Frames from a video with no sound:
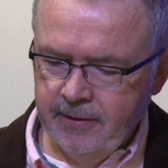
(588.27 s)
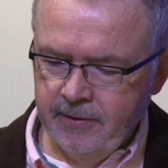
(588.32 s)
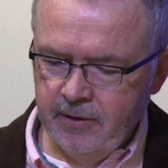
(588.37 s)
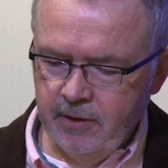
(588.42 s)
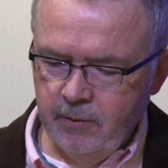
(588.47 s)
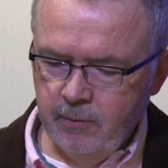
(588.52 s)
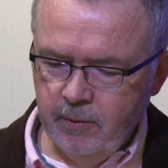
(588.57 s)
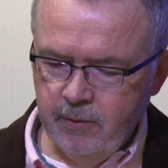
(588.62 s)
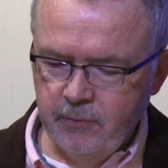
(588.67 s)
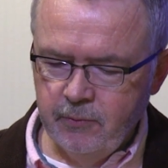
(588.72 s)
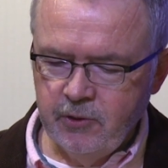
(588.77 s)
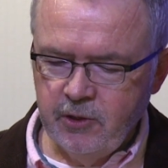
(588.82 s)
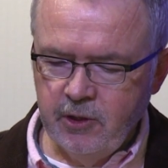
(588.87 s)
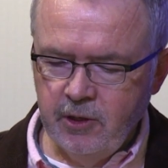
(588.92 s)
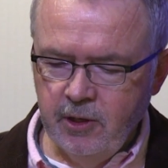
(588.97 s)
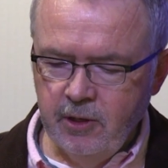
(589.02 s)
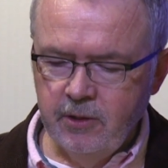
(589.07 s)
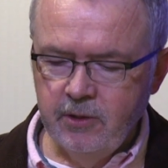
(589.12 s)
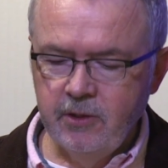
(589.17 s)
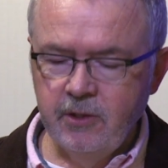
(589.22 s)
that we've
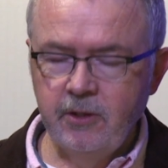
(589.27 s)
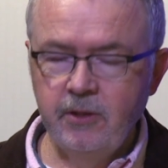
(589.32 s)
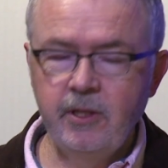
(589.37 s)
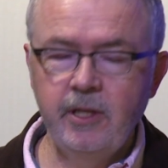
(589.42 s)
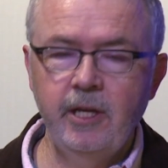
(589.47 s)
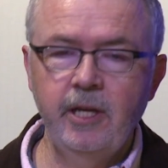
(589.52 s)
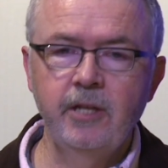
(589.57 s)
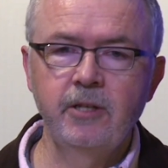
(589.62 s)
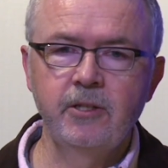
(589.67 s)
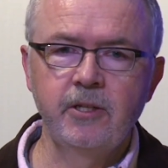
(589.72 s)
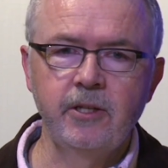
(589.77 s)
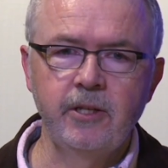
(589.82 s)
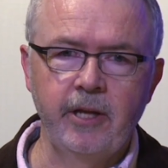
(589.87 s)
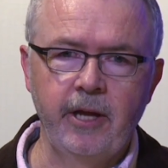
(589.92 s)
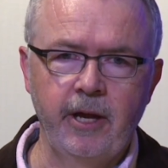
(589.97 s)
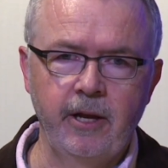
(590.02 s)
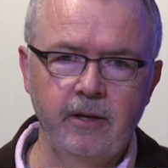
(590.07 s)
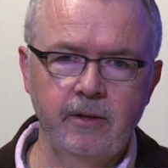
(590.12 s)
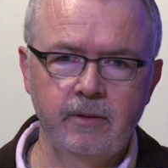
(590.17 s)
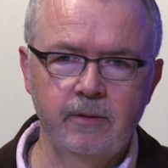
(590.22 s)
turned to the
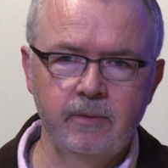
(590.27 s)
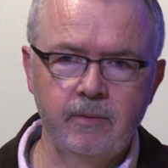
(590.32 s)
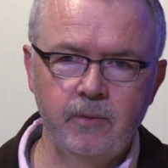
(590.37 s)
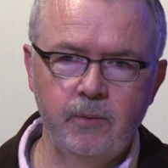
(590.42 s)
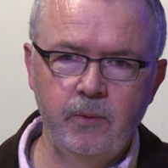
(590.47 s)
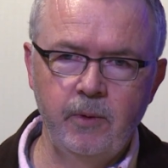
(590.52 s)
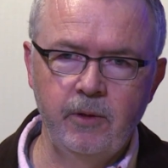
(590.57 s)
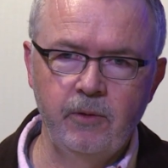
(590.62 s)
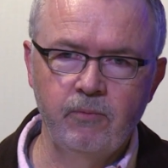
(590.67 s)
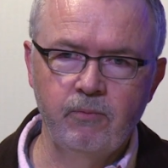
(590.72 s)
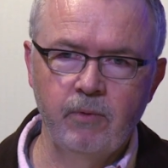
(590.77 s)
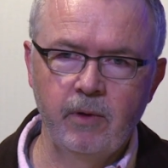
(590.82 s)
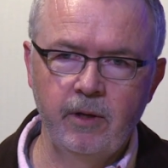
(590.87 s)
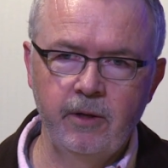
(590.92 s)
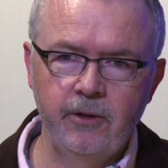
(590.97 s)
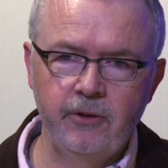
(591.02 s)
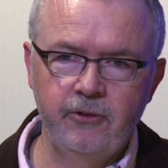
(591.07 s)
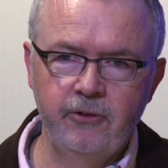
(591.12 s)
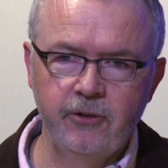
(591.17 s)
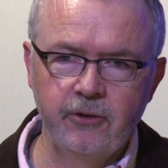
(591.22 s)
internet with
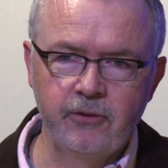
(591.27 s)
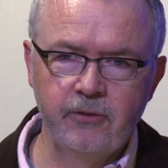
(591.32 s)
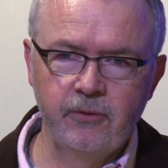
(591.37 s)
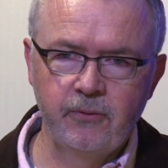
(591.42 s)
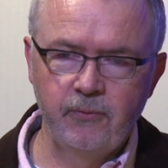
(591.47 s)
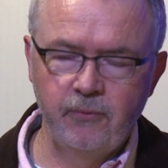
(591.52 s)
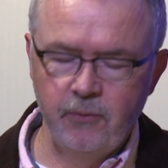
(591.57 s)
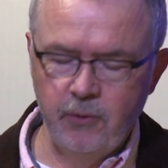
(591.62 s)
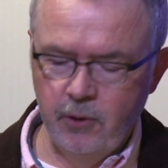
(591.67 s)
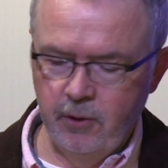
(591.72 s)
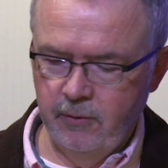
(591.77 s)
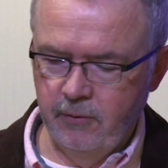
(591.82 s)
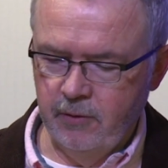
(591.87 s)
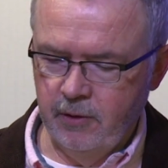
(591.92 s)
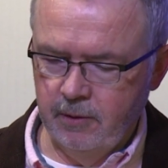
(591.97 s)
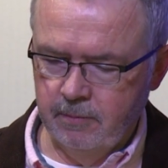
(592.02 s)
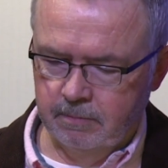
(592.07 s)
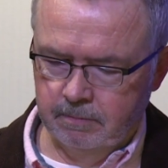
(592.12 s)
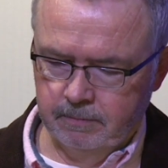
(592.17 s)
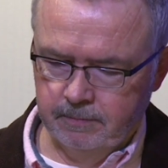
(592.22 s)
religious
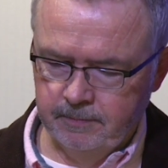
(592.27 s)
fervor,